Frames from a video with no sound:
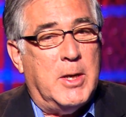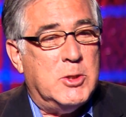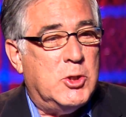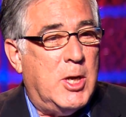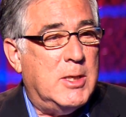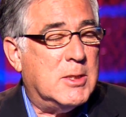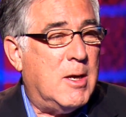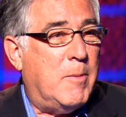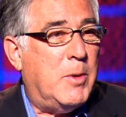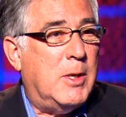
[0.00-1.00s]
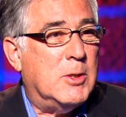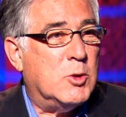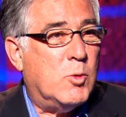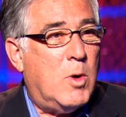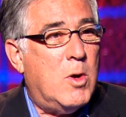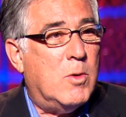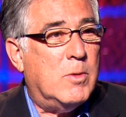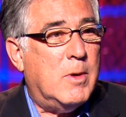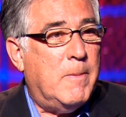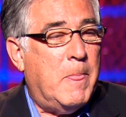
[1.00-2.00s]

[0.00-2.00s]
as Jane's company has grown,